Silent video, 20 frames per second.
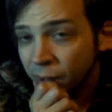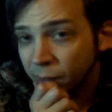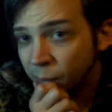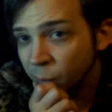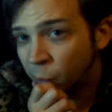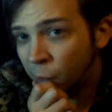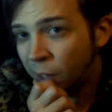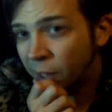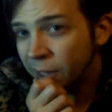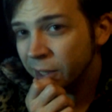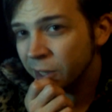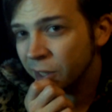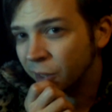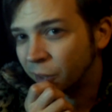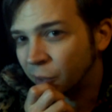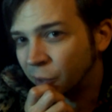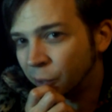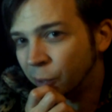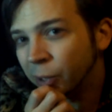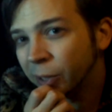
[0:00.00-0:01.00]
Well, how does
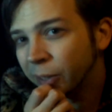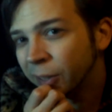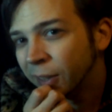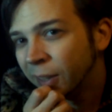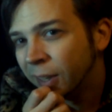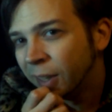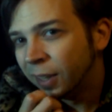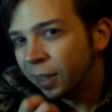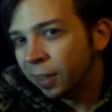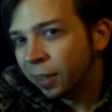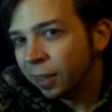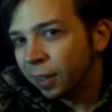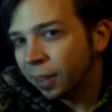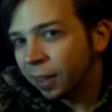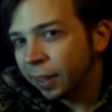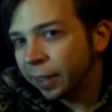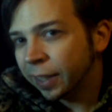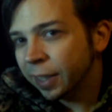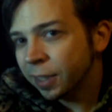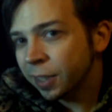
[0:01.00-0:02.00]
it look?
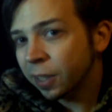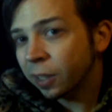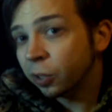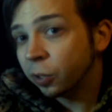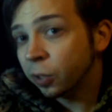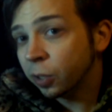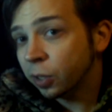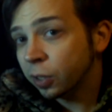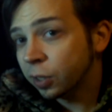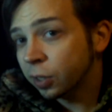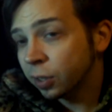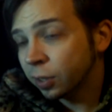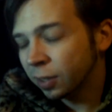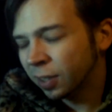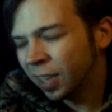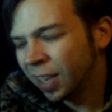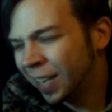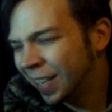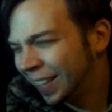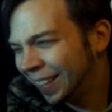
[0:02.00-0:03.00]
I guess it looks.